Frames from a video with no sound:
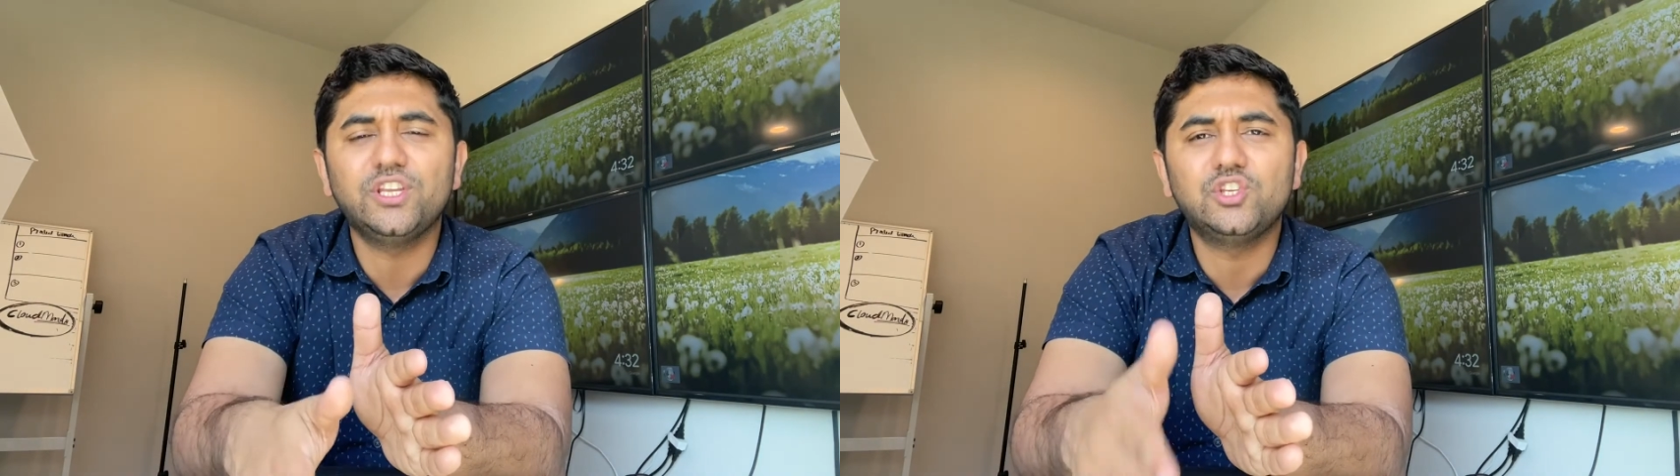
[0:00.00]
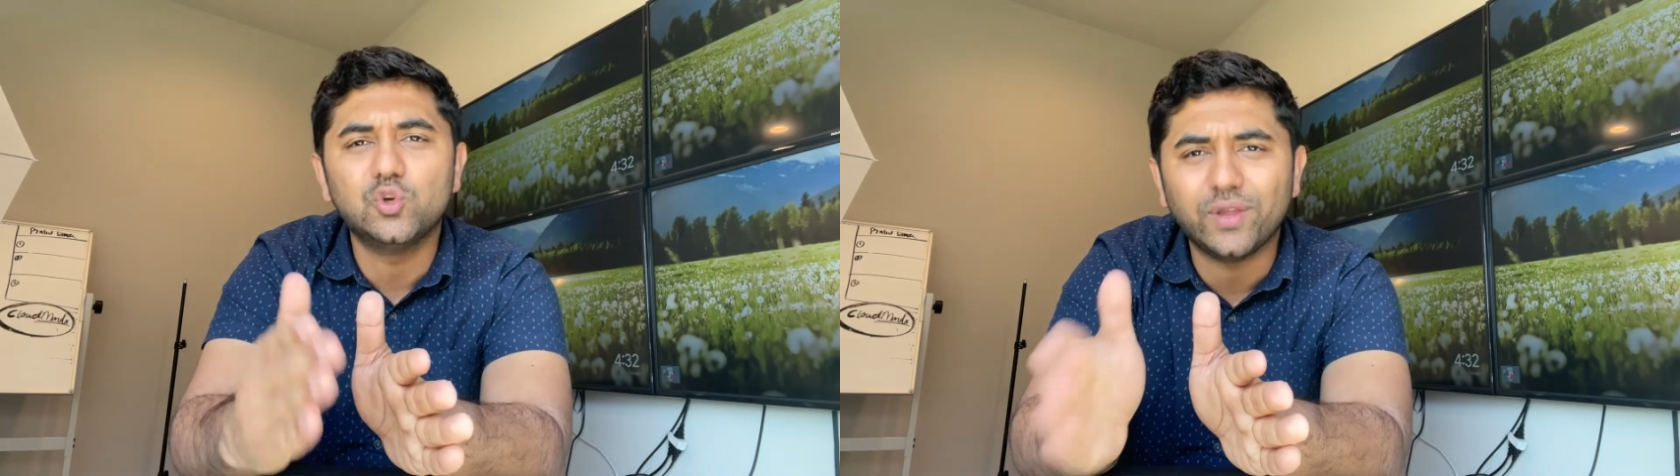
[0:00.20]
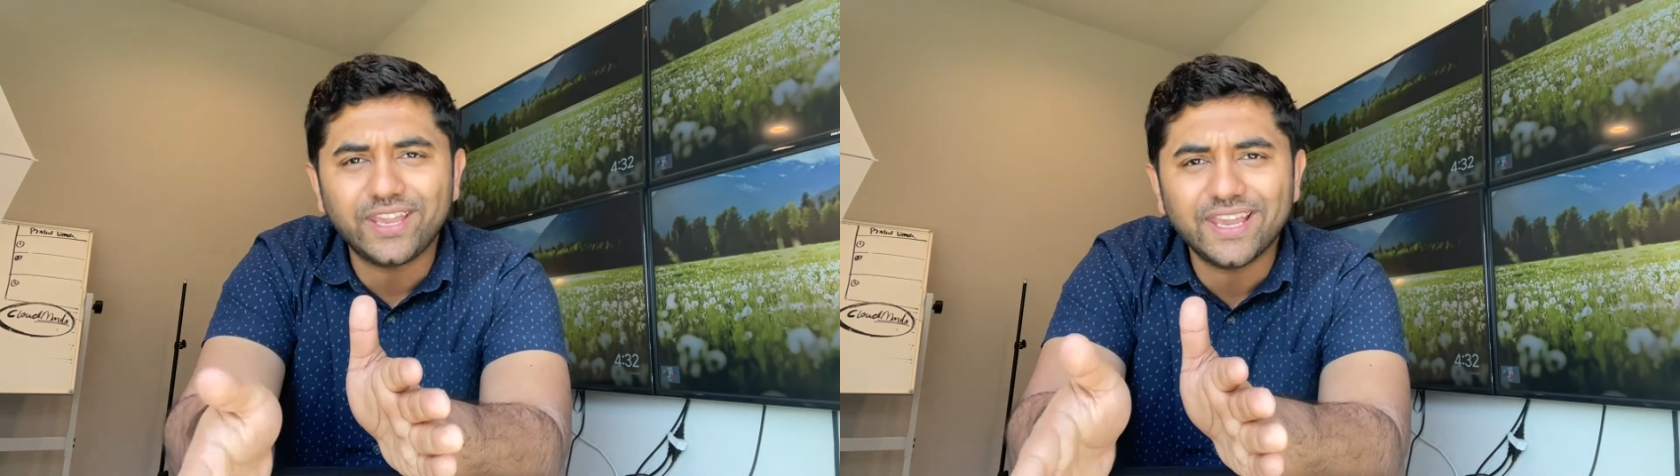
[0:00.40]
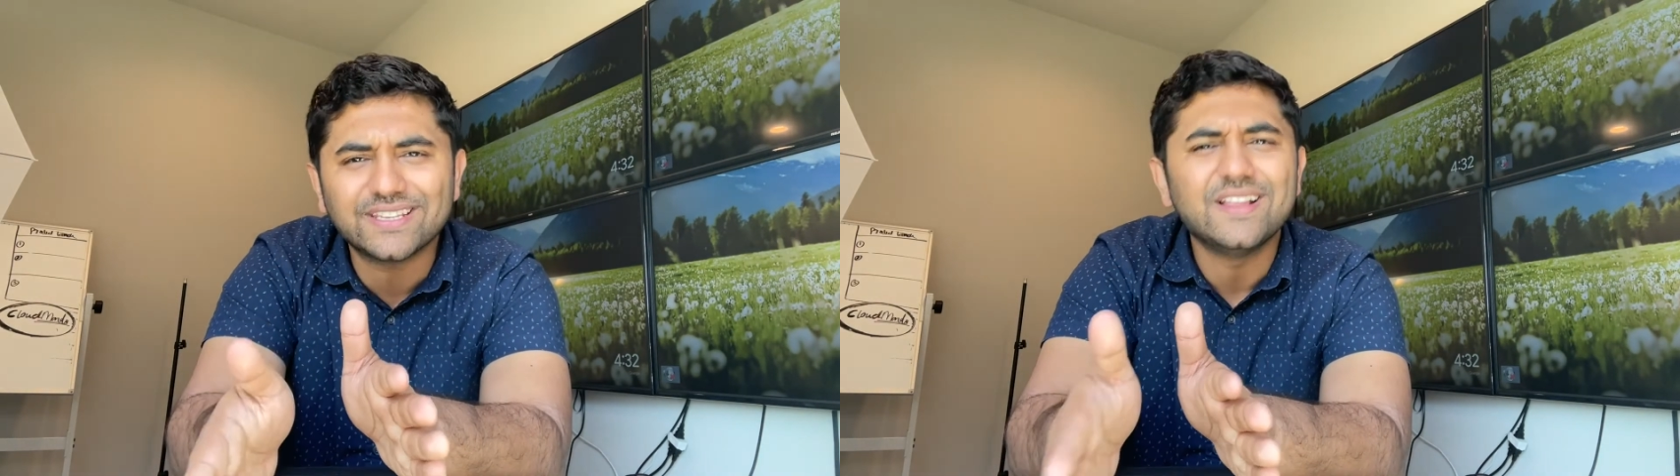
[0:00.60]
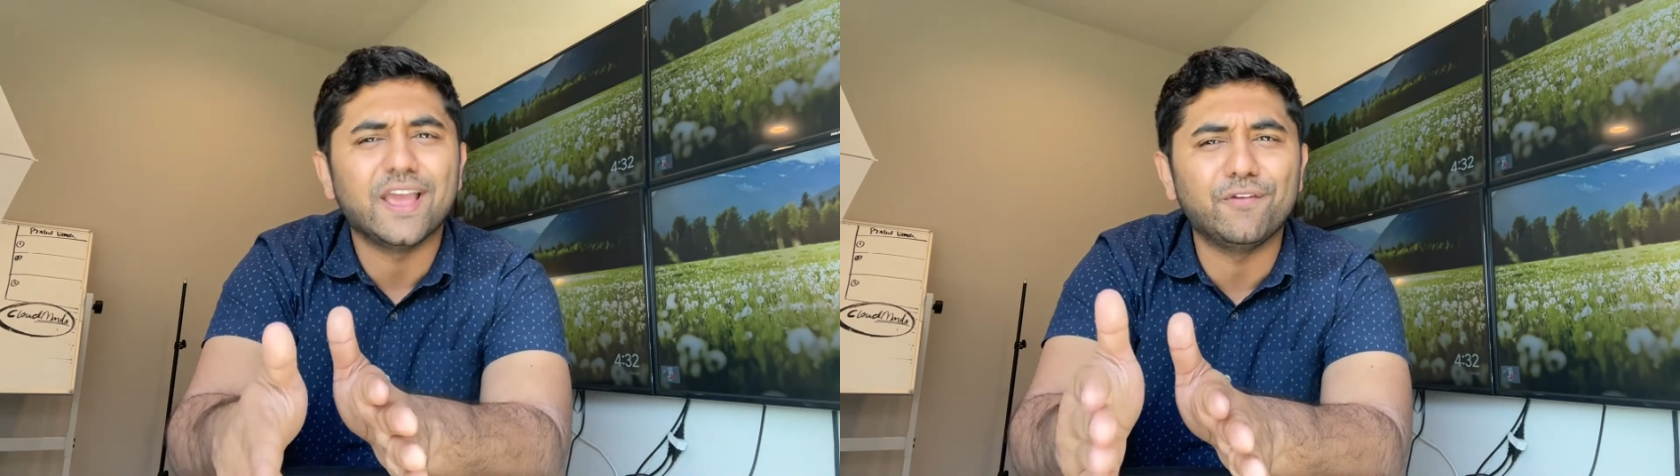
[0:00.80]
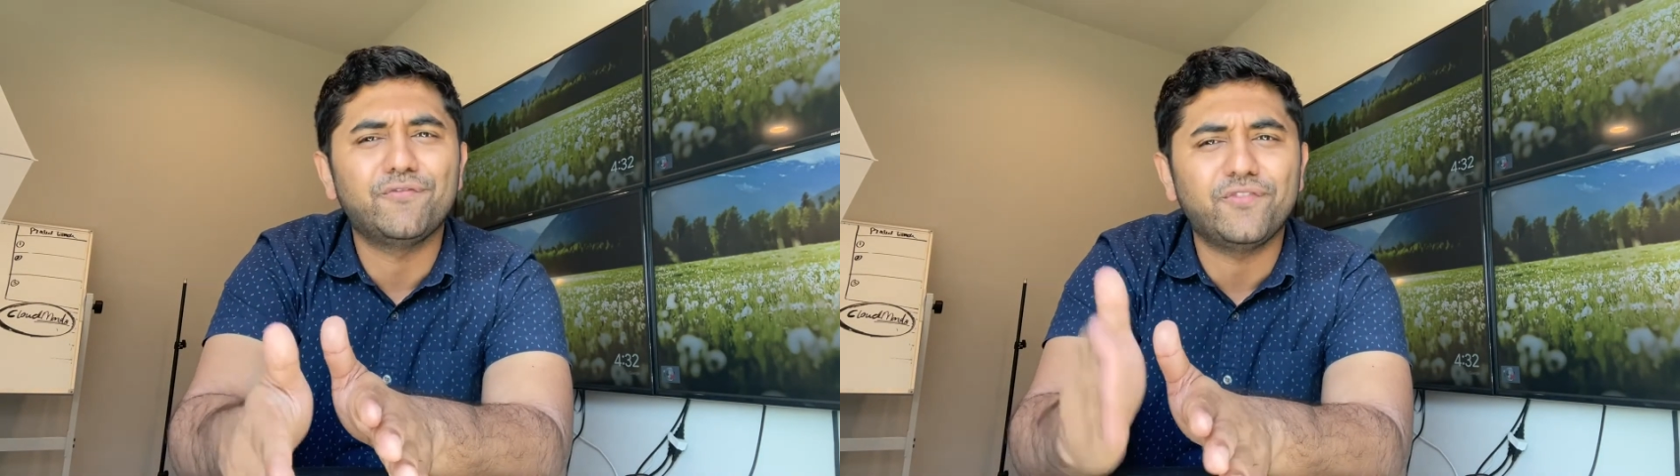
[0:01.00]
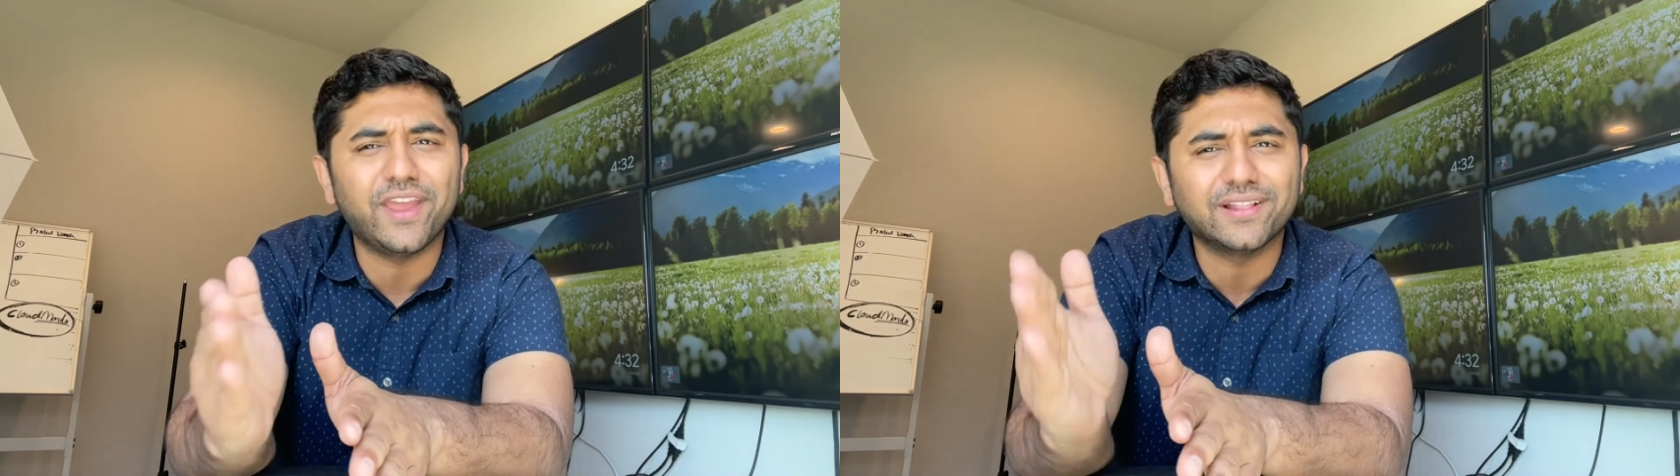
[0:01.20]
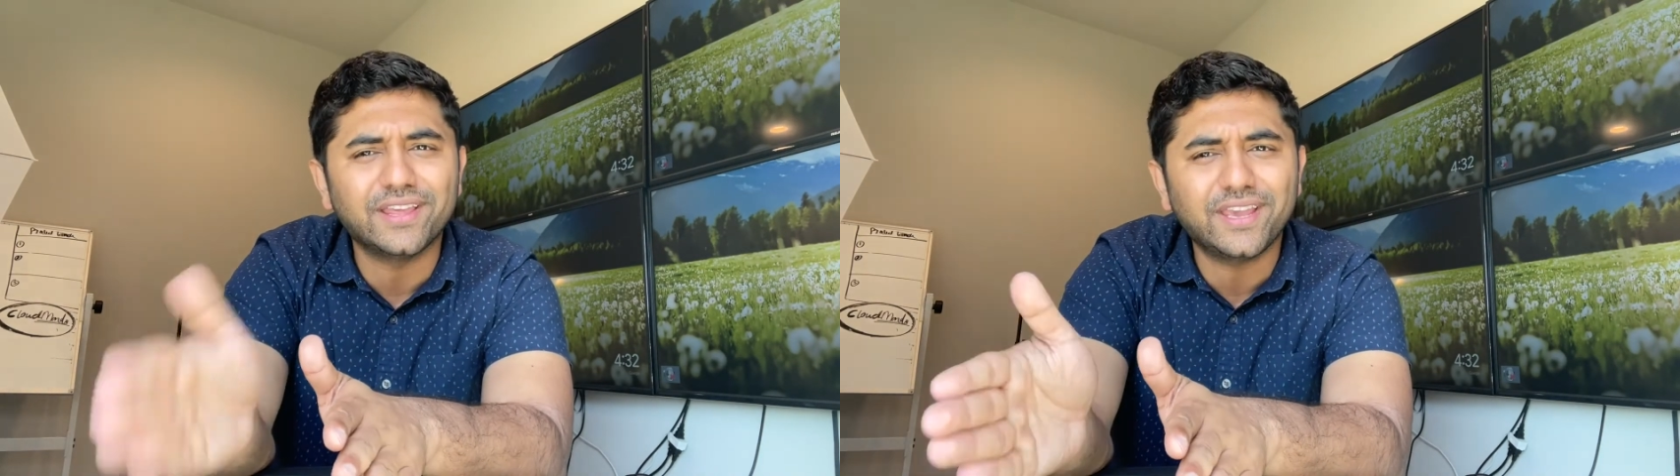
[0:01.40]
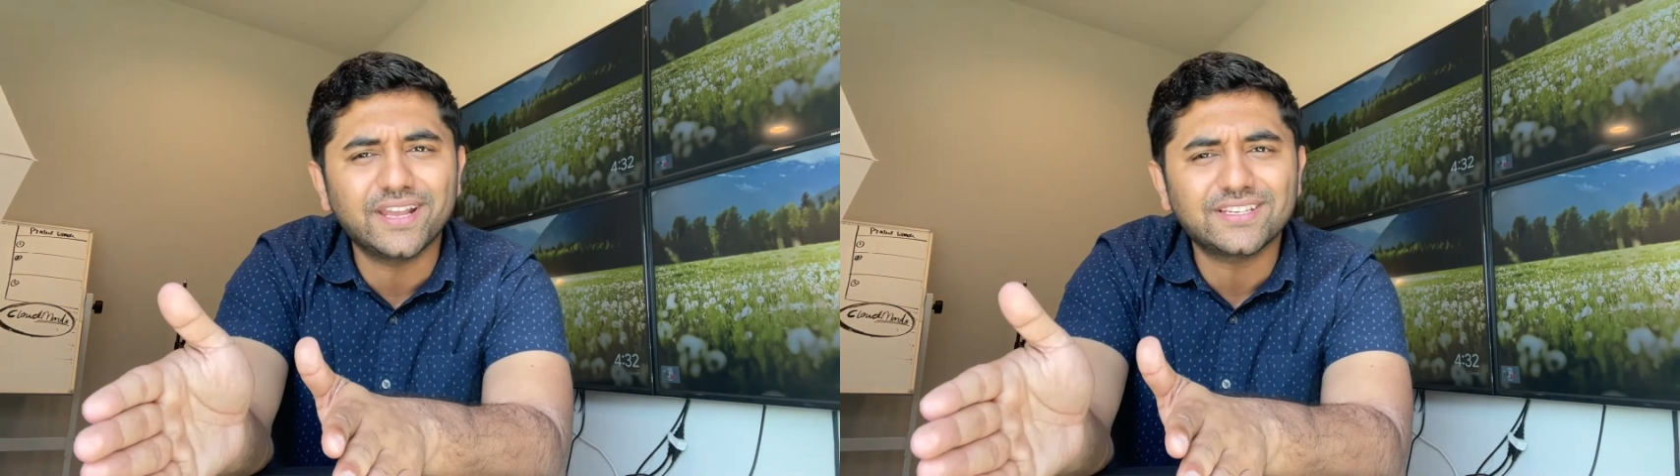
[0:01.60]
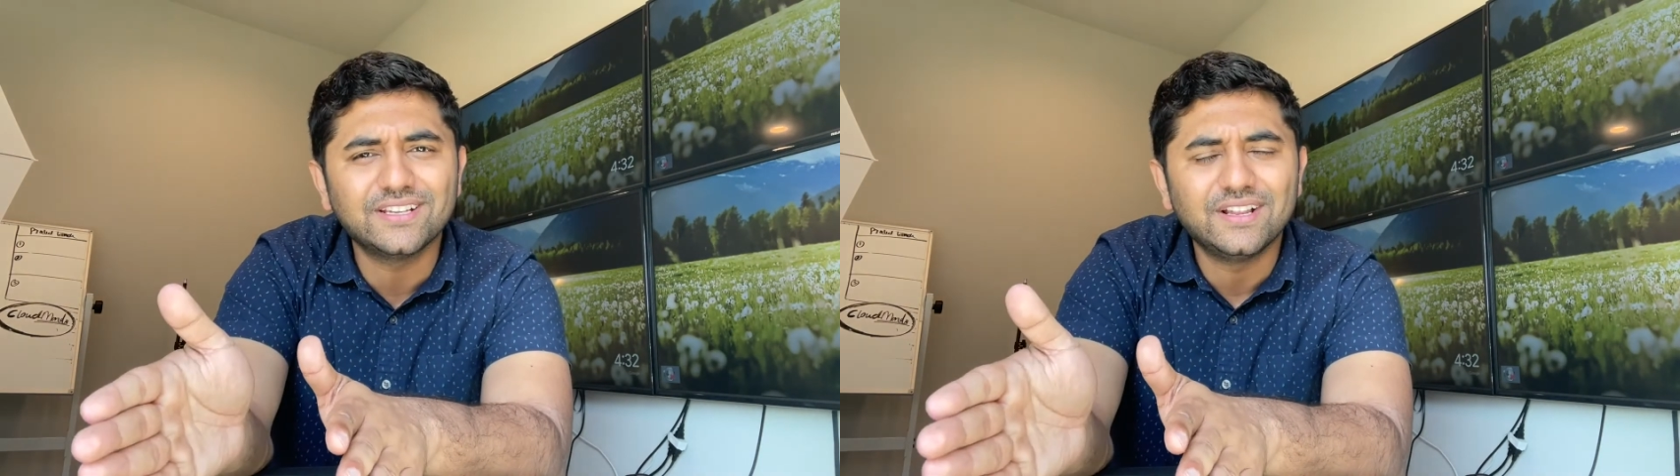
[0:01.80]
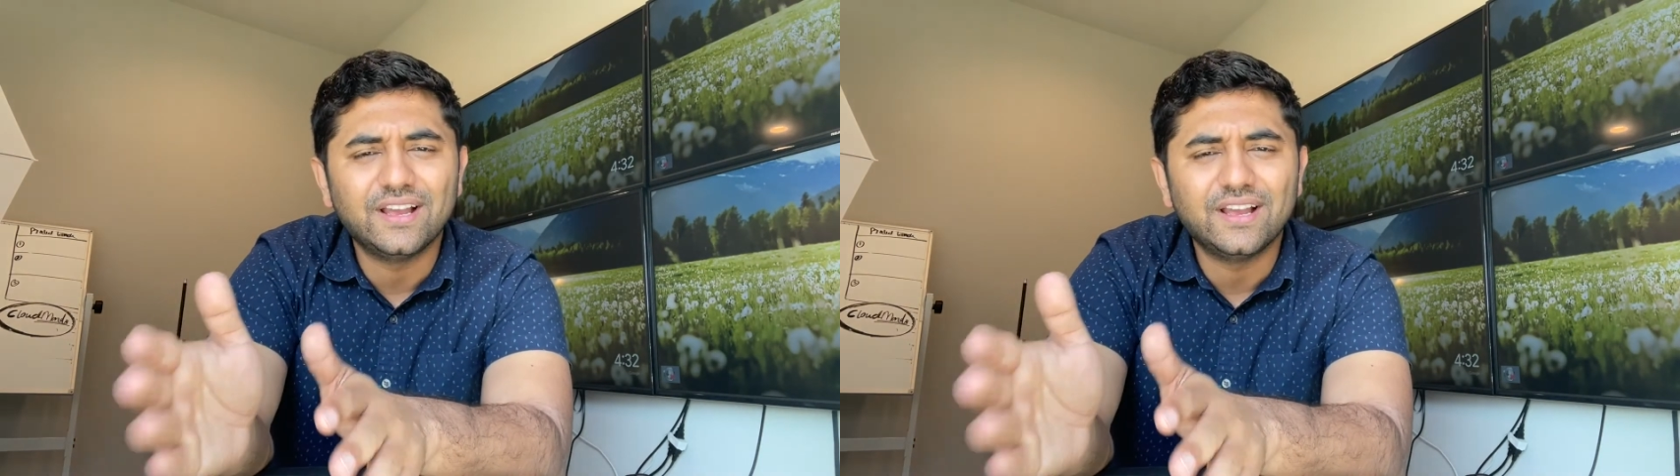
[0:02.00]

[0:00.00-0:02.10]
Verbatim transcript: doing it and failing it